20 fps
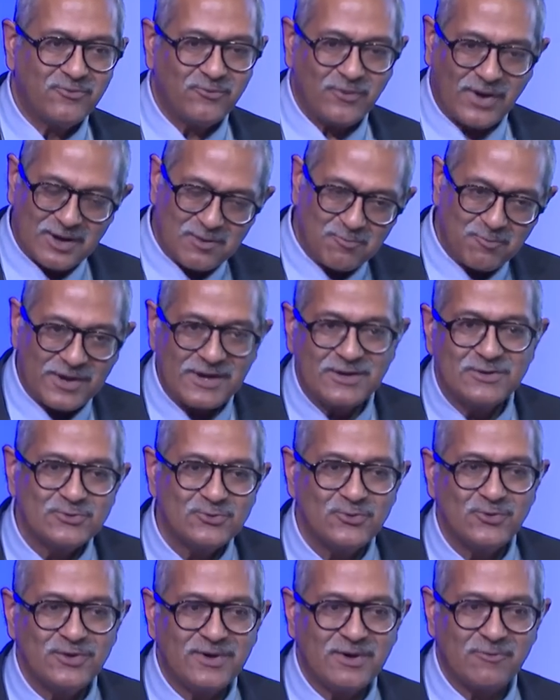I'll make
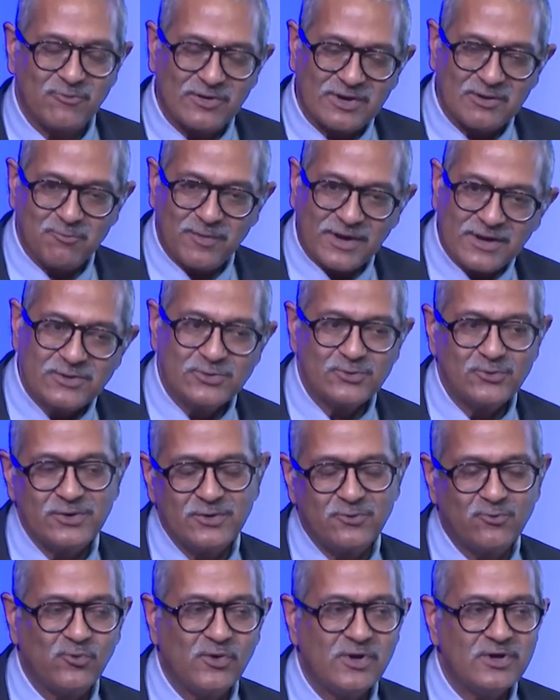sure and we'll make sure
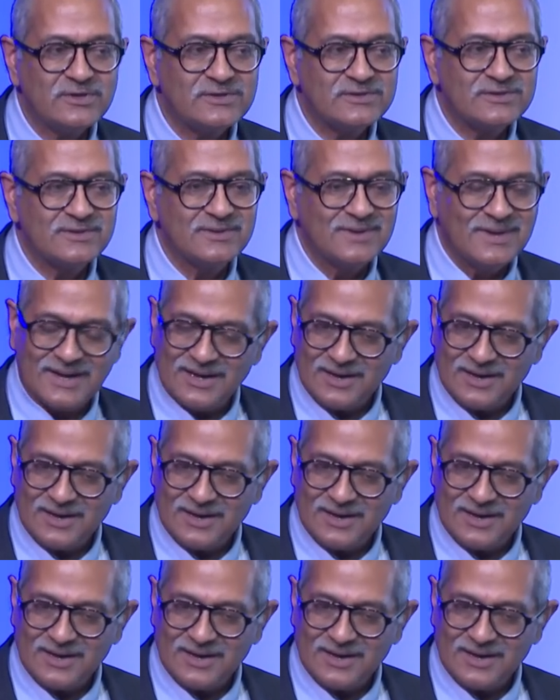it works.